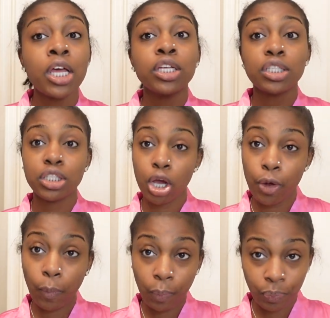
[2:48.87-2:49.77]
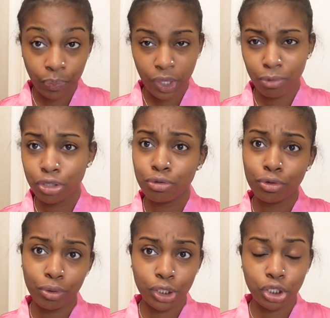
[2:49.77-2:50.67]
So when you
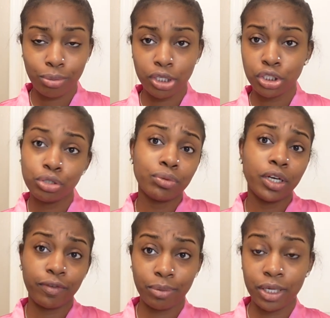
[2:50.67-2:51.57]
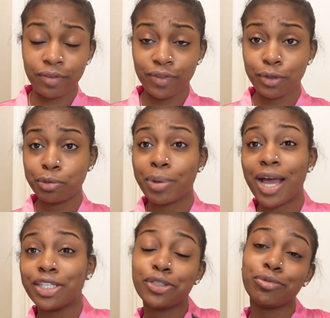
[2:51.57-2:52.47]
do get your brushes, you will never be confused. But
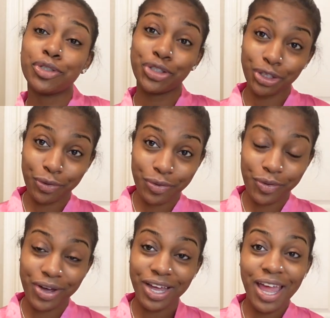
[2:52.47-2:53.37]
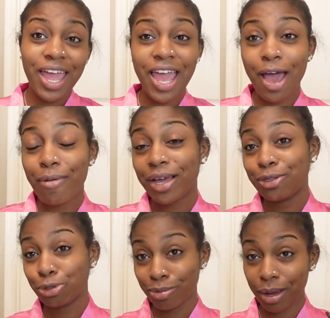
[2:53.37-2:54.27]
I just want to show you all how I
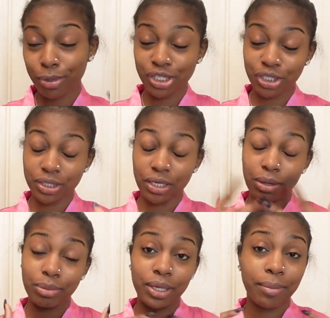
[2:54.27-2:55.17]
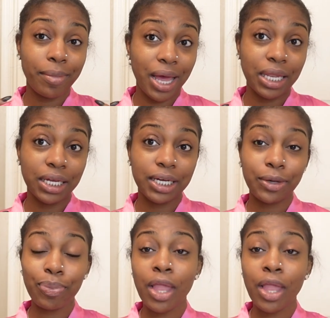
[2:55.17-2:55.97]
use my brushes to complete my look.